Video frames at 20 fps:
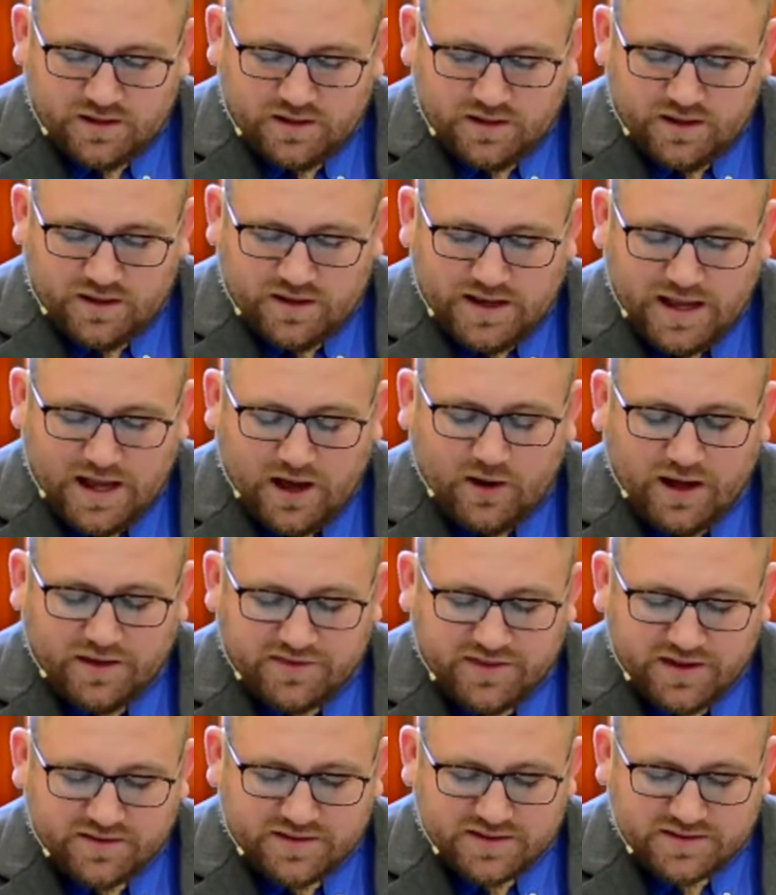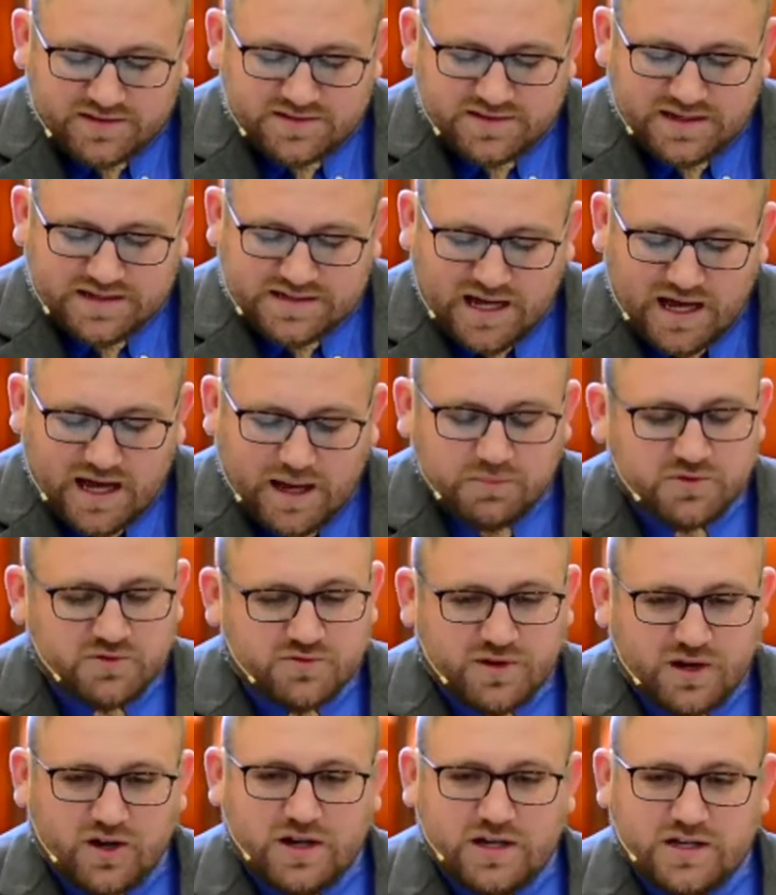Now, I think this is at times
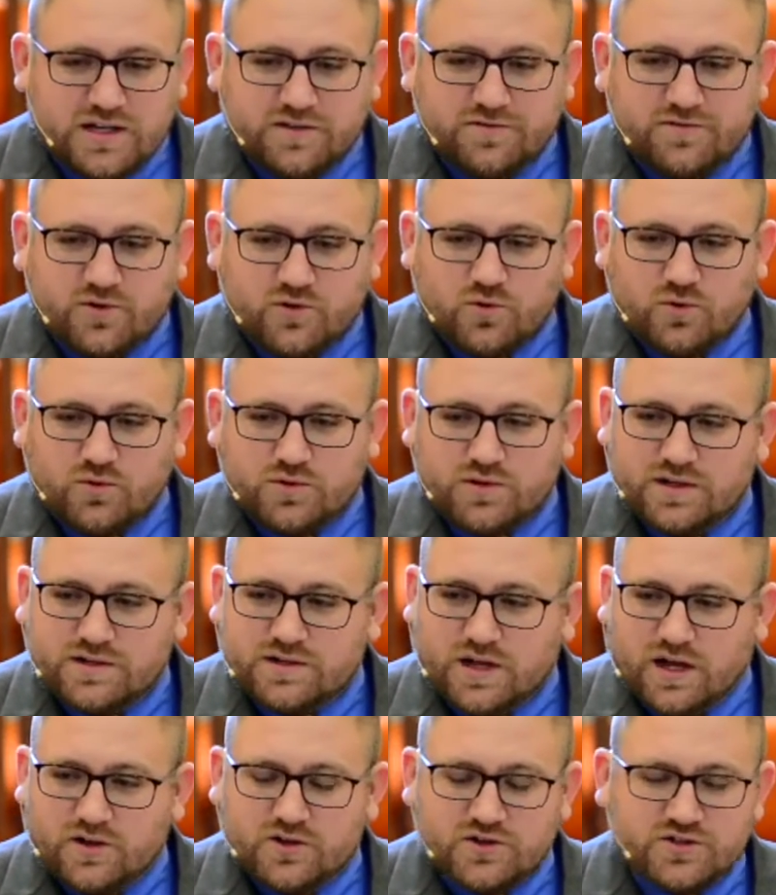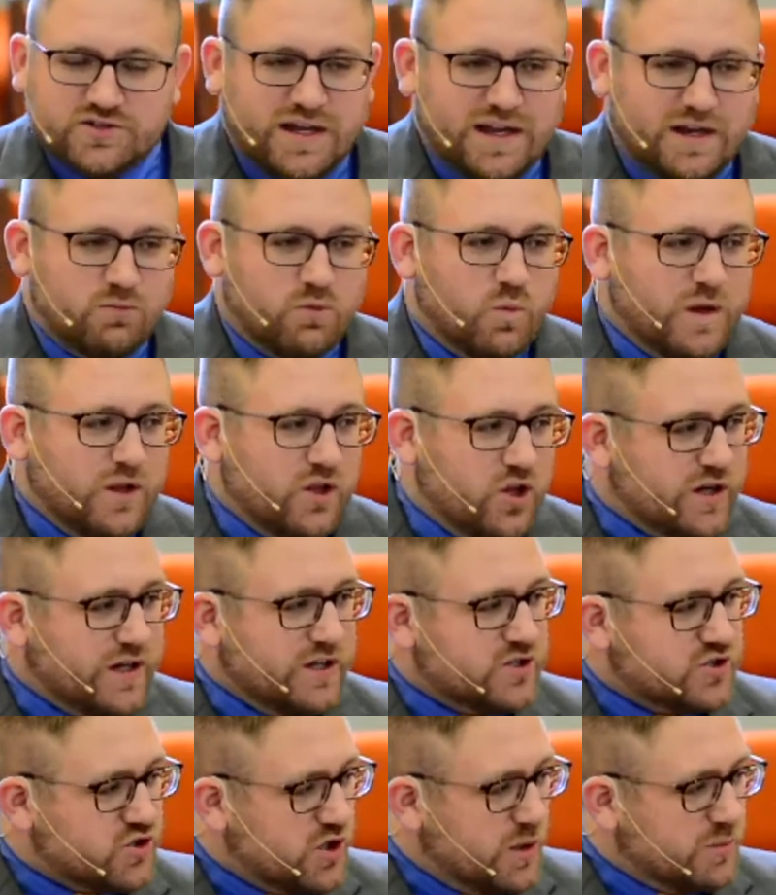very difficult to understand. And when we look
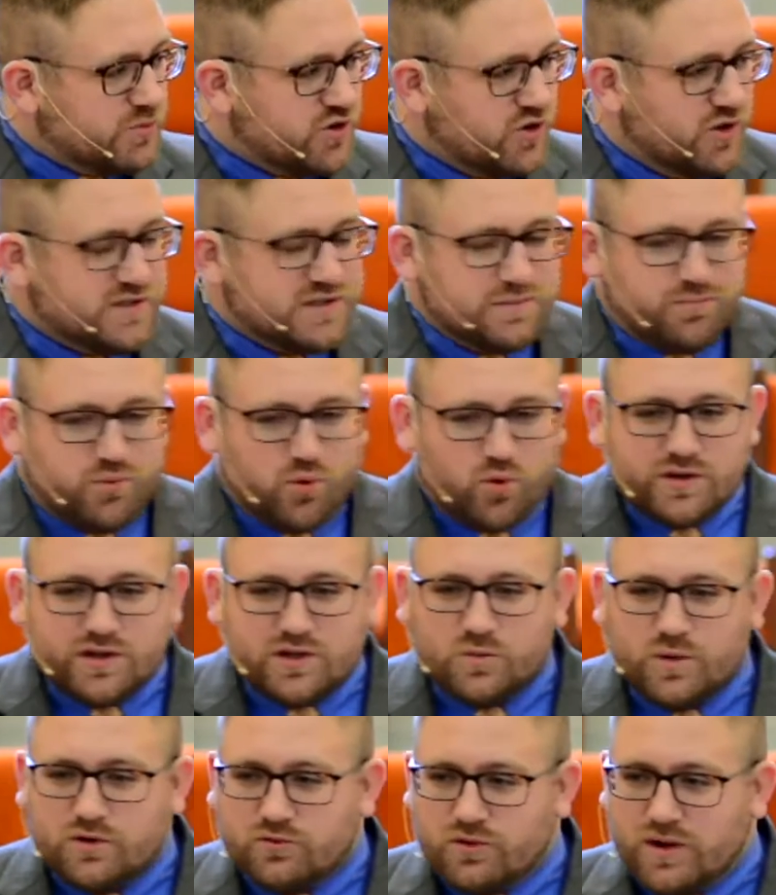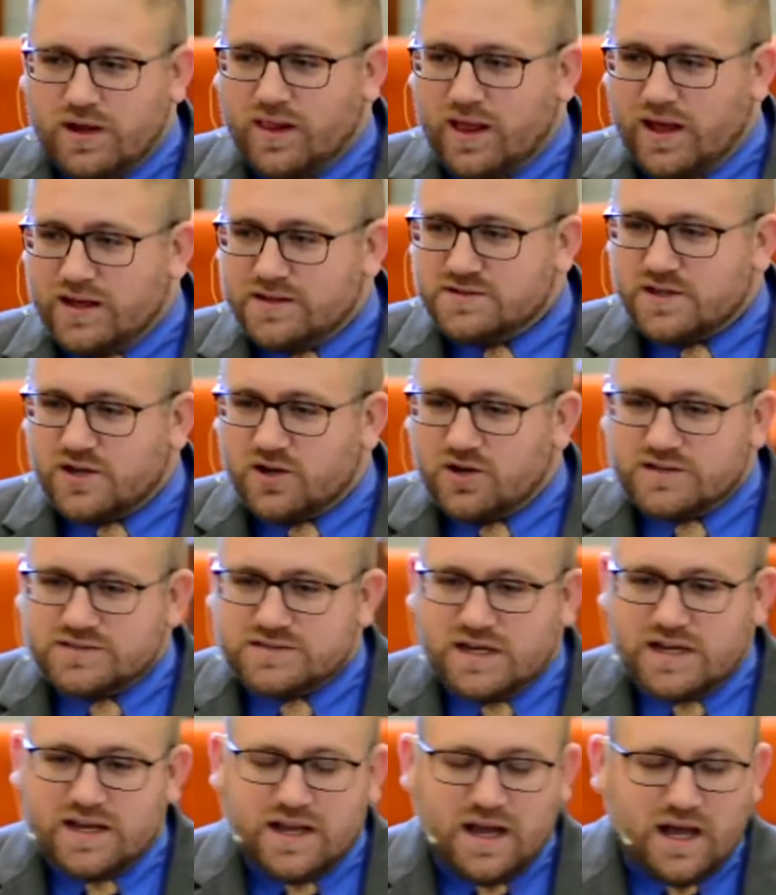at Scripture, it's important that we realize there is,
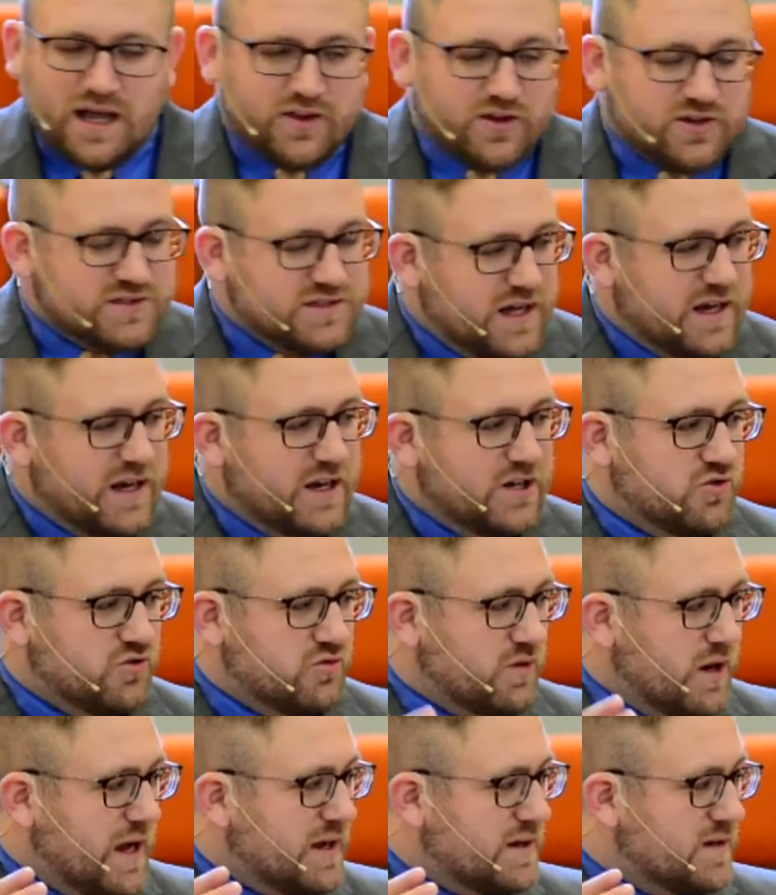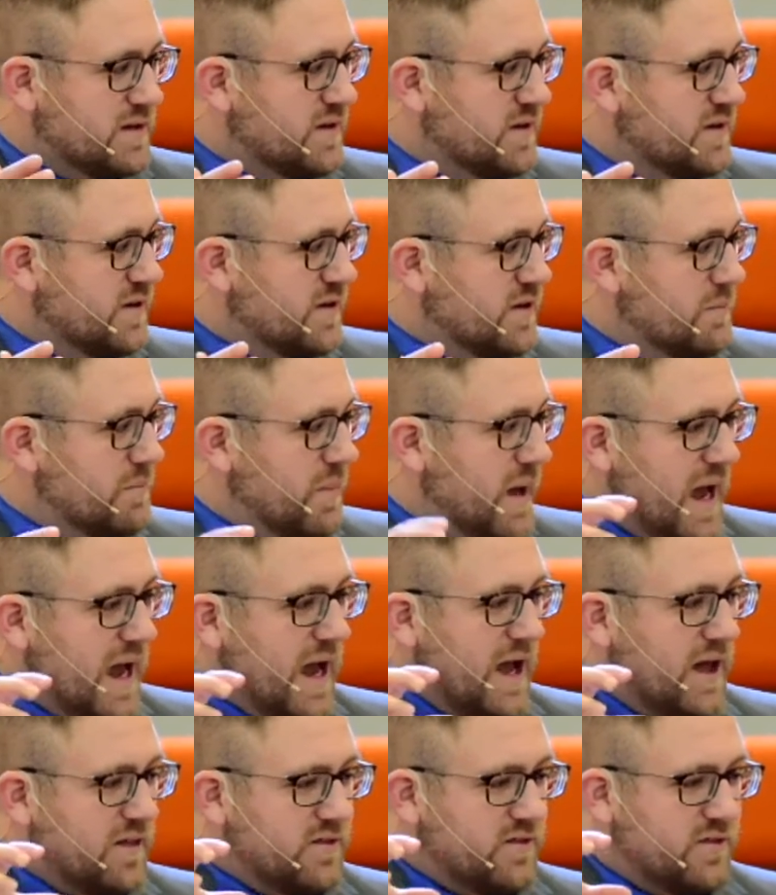a, there is not a direct
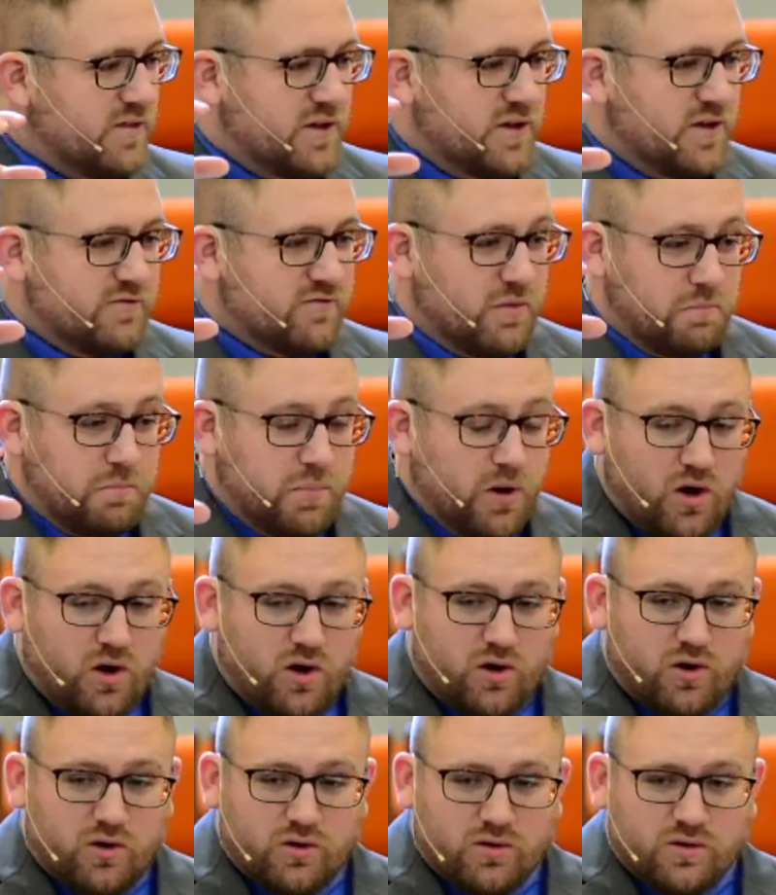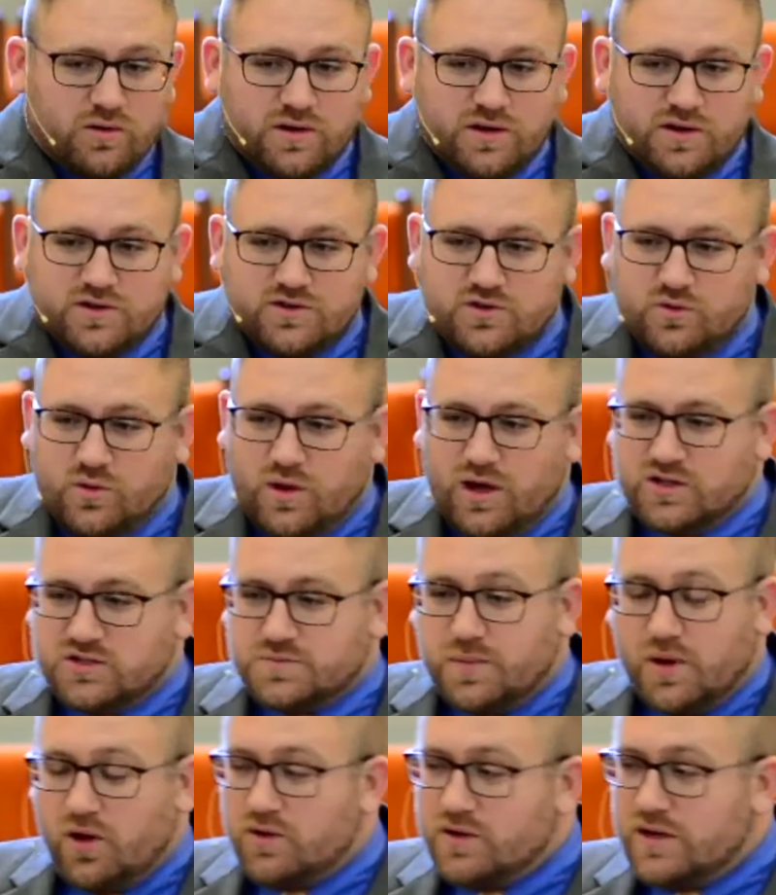path from Paul to us.
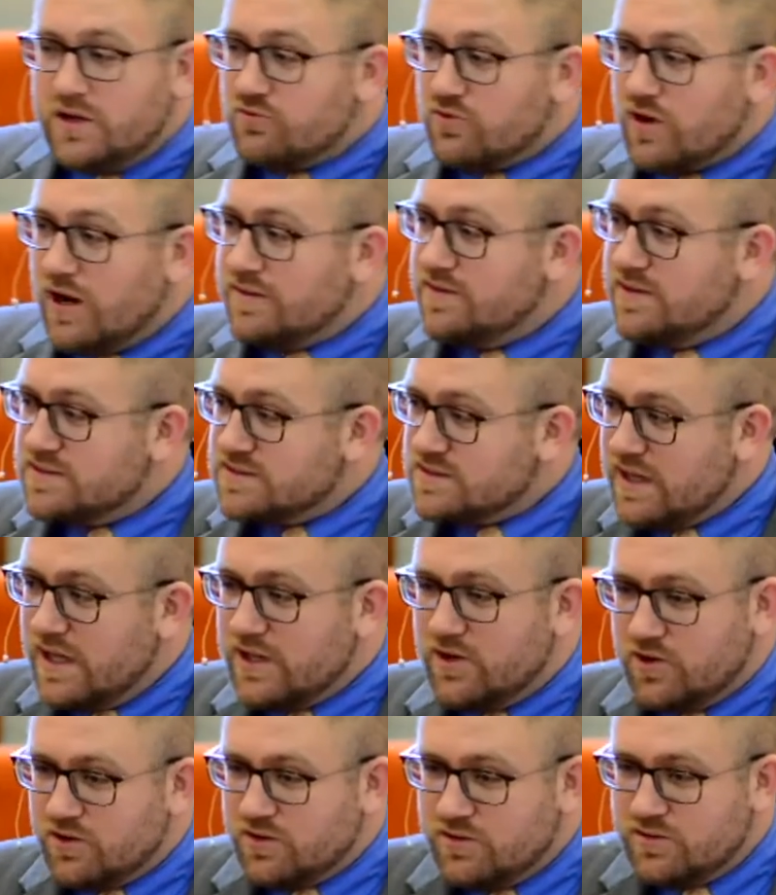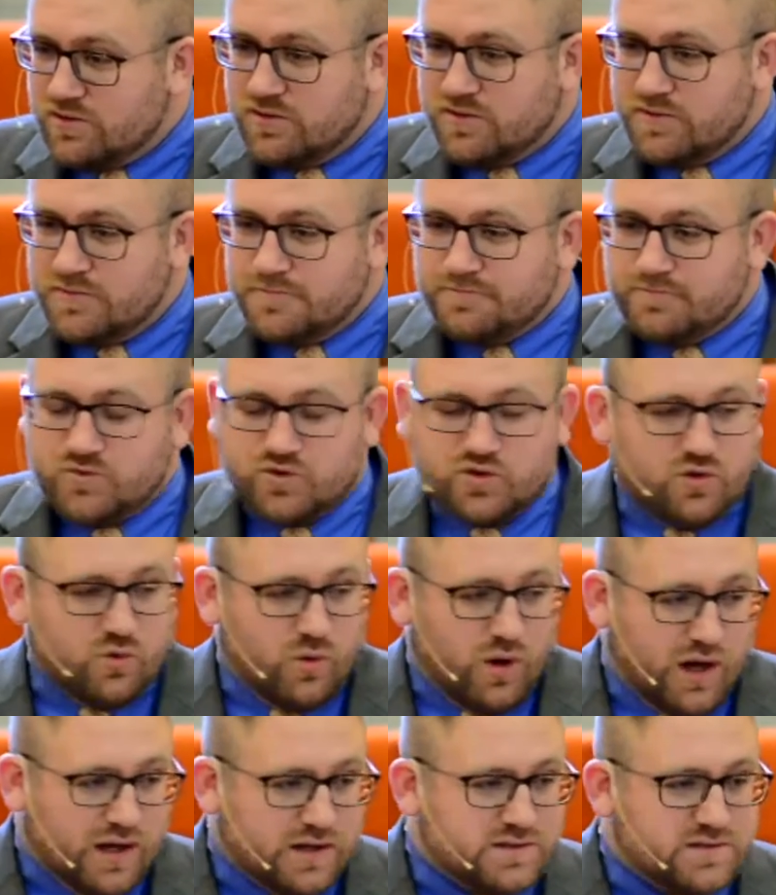Paul didn't write this letter
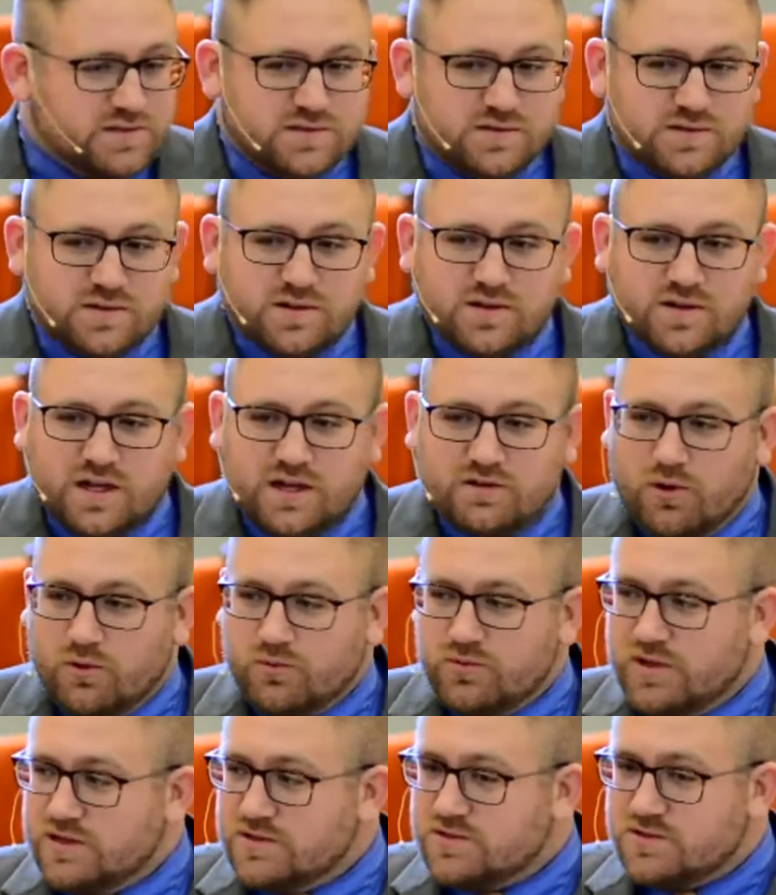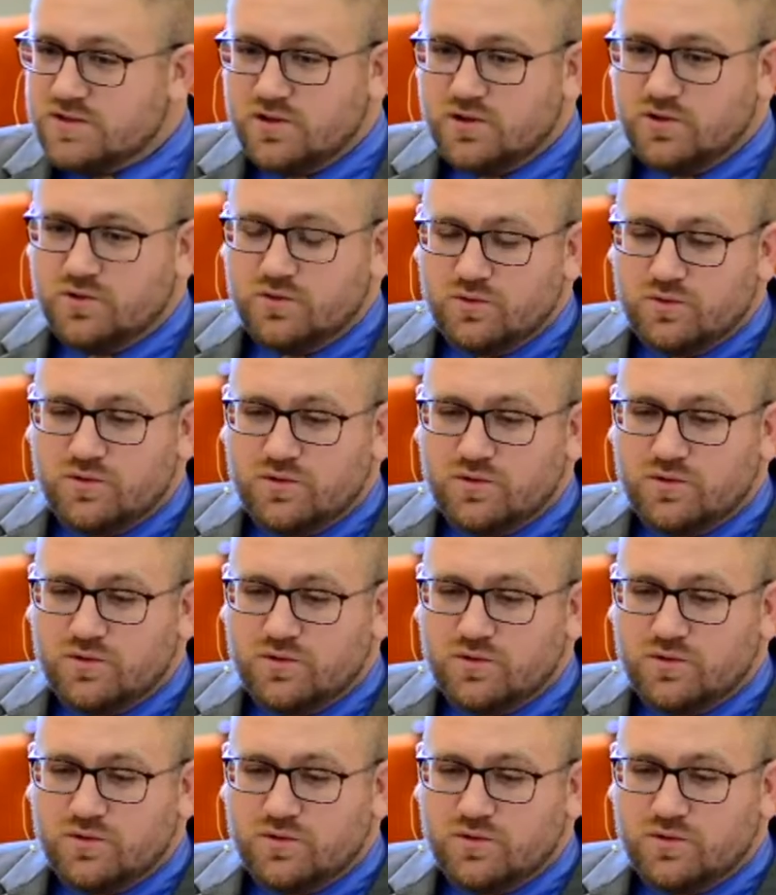to us. He wrote this to who?